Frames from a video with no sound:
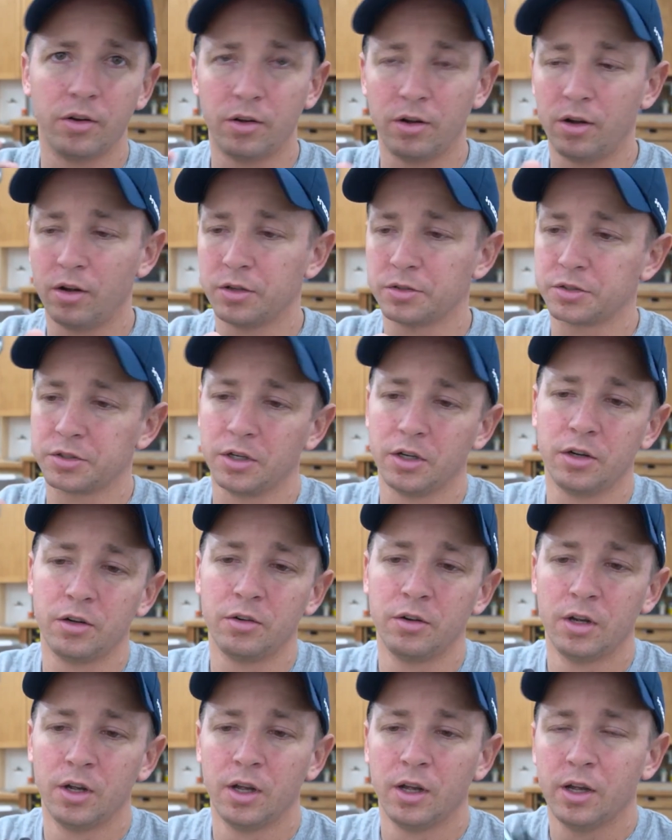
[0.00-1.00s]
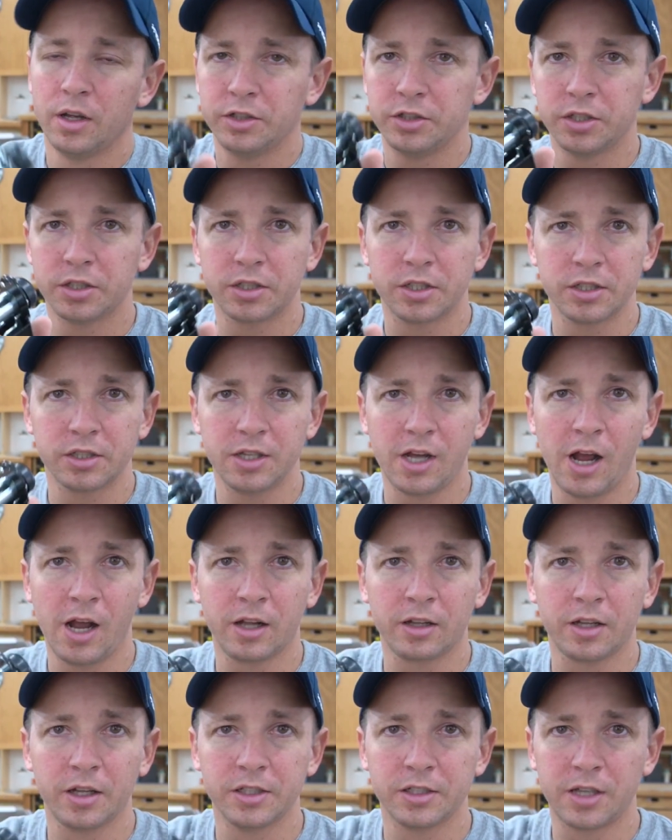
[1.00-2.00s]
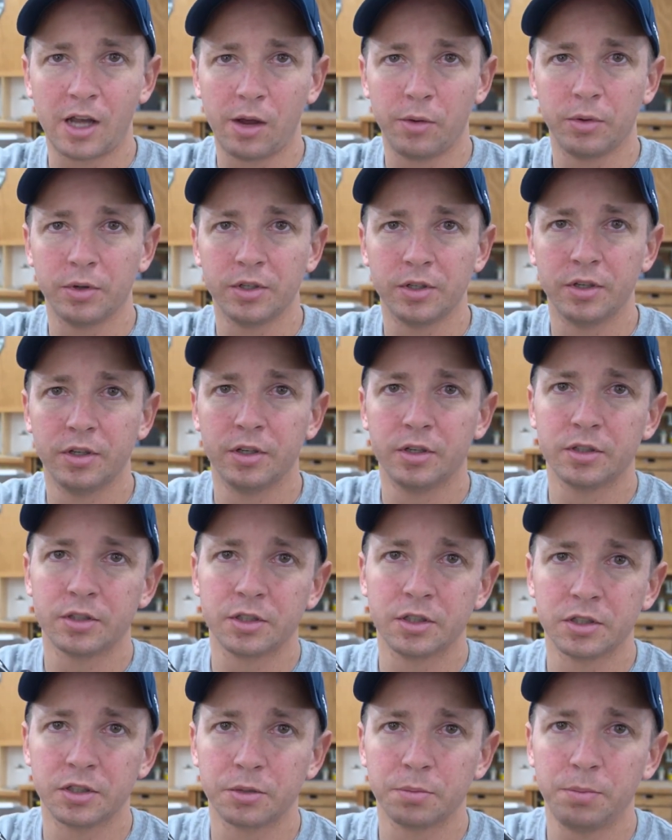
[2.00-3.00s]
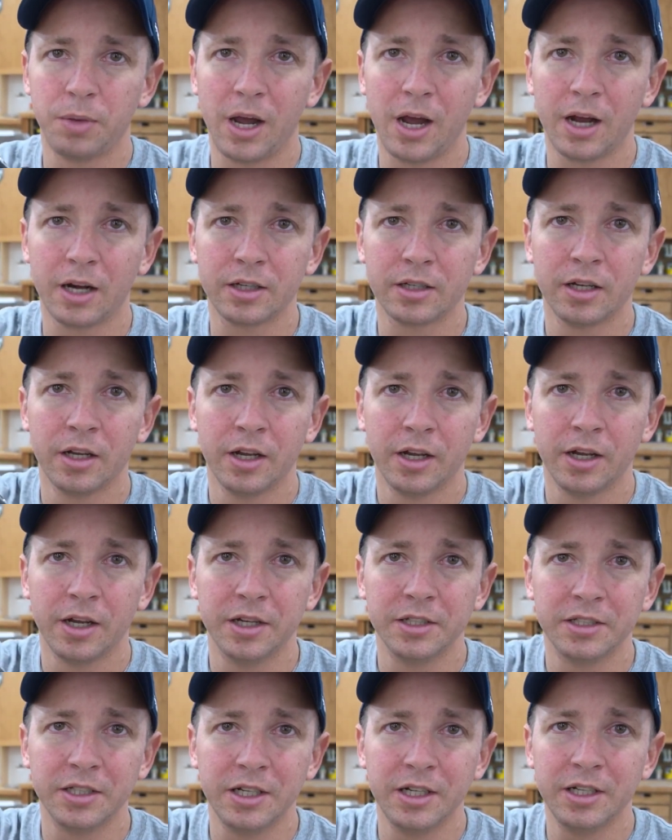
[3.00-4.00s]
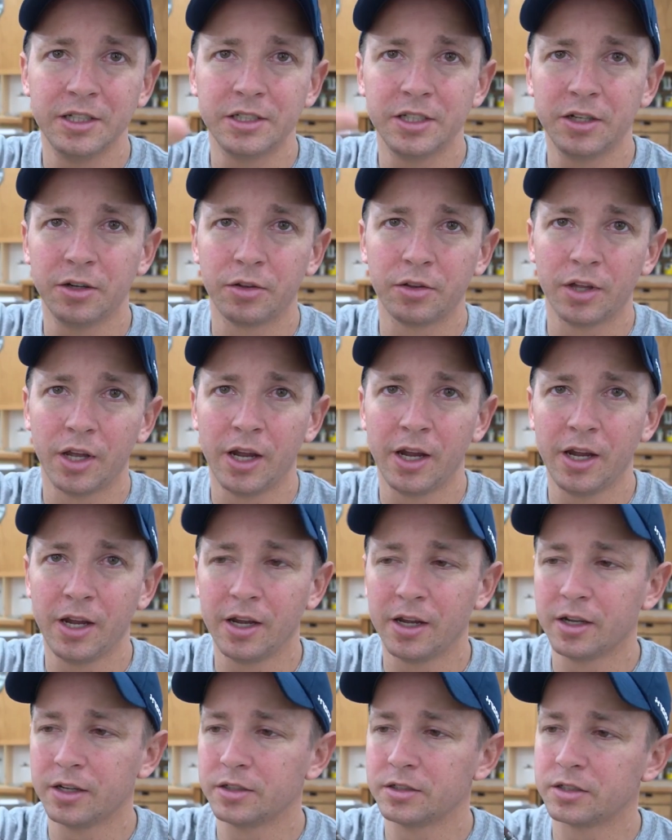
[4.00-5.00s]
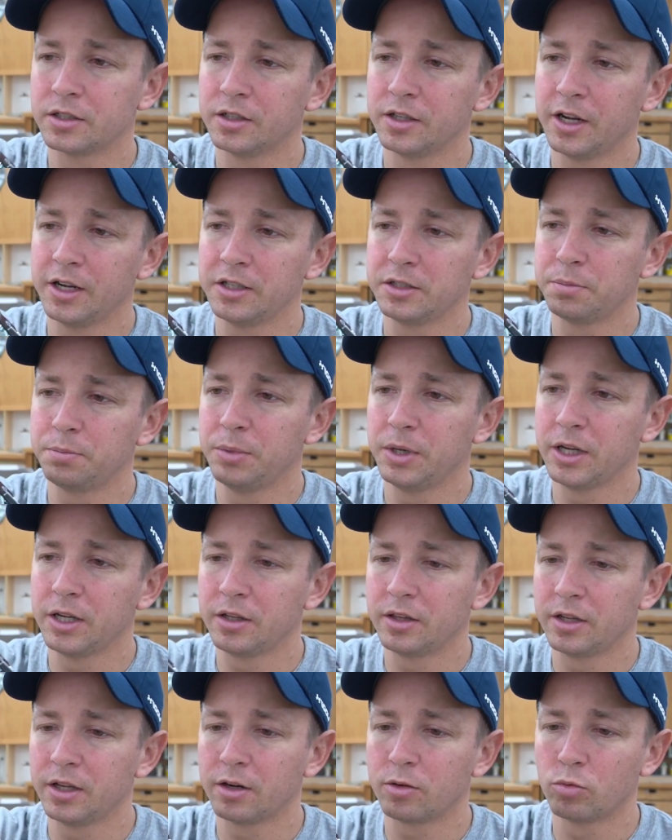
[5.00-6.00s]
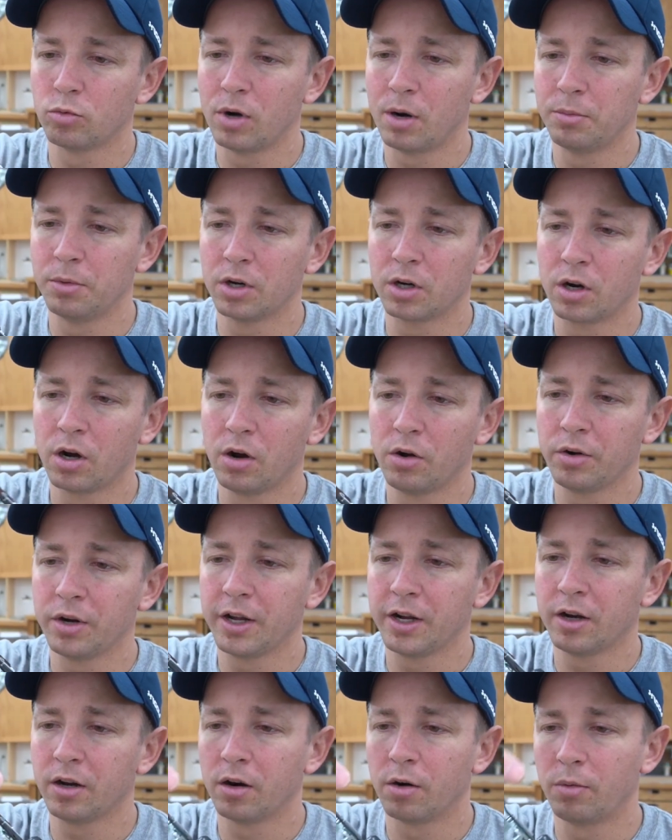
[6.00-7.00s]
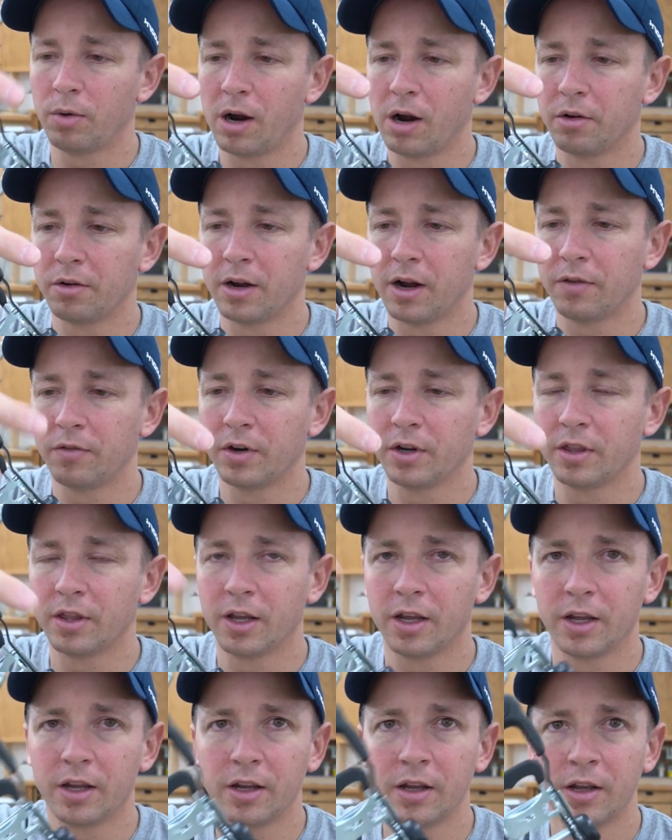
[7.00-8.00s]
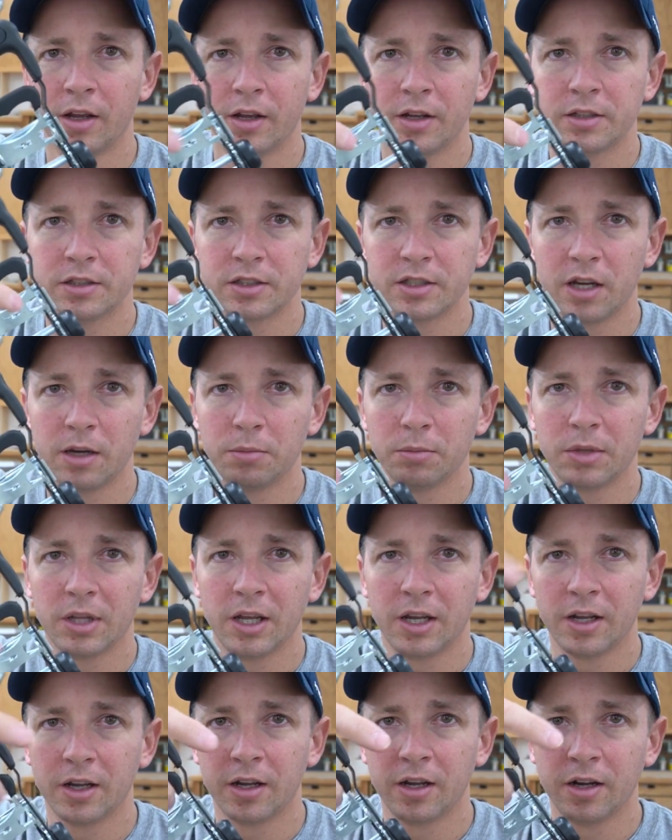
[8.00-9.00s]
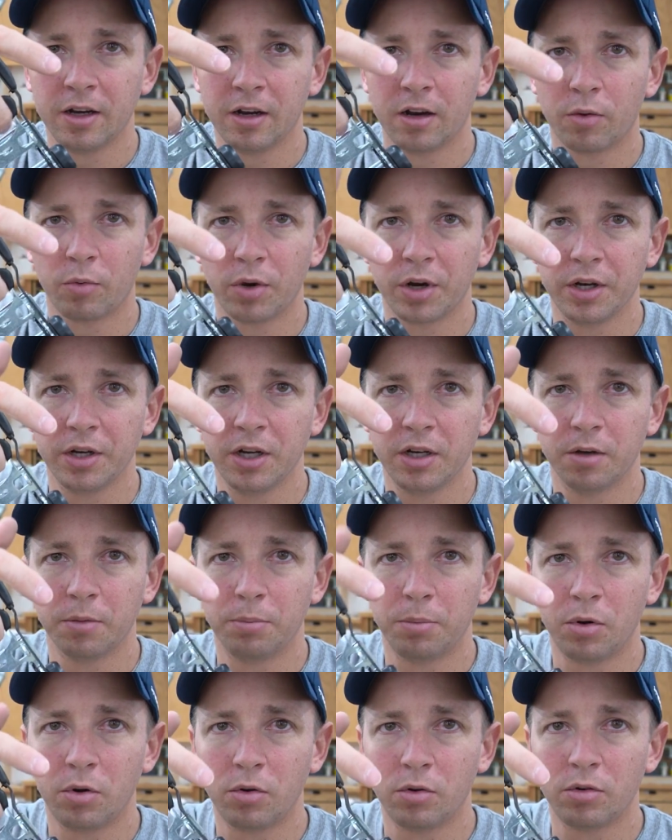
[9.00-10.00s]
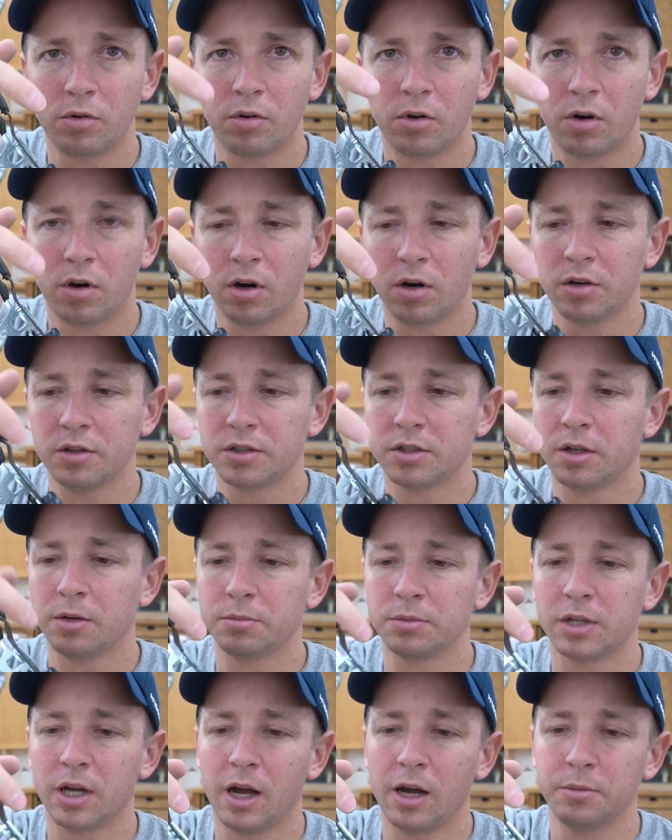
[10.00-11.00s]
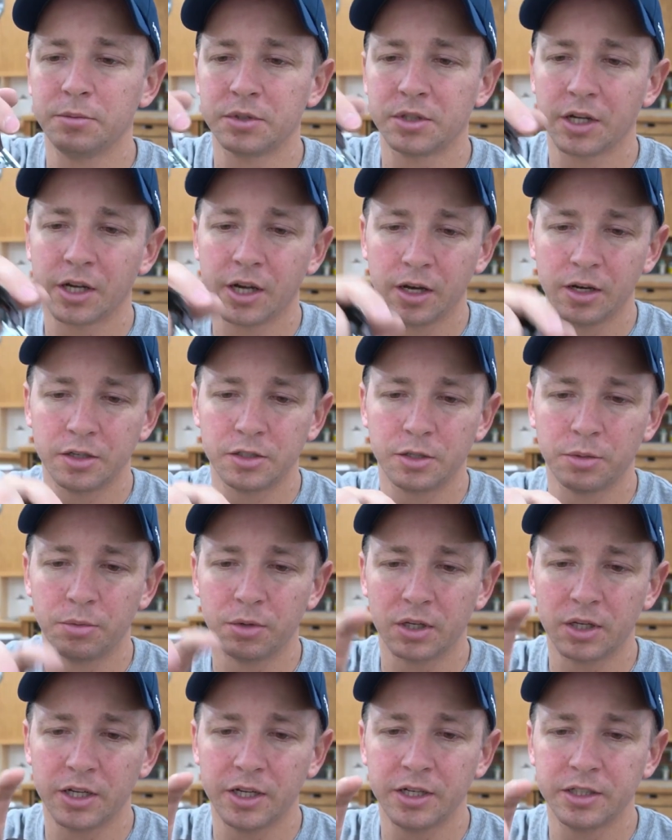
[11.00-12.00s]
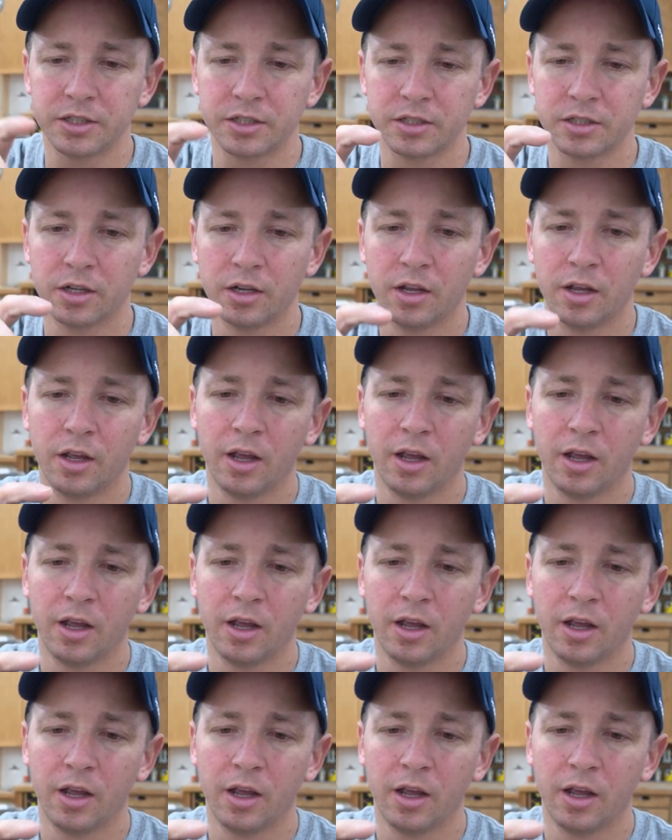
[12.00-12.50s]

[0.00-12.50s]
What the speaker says: Also, just exactly as I would suspect, it's easy on the hands, nice big thick rubber coating around everything. Same thing here where you need to pull hard sometimes to get it to release.